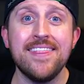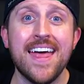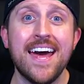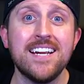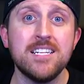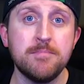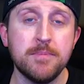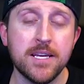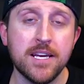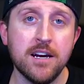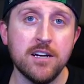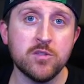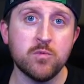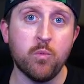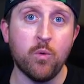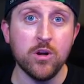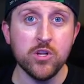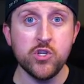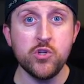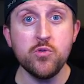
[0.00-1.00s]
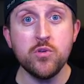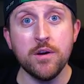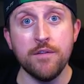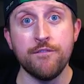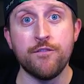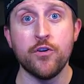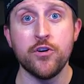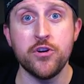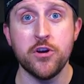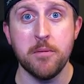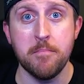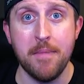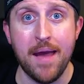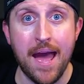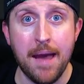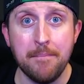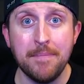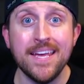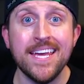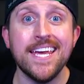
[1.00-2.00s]
that is because once you convert your
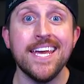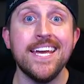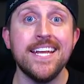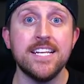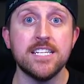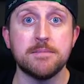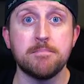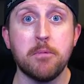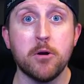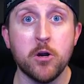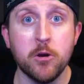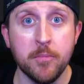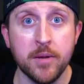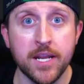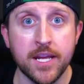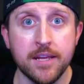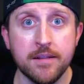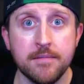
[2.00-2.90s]
map, it is permanent.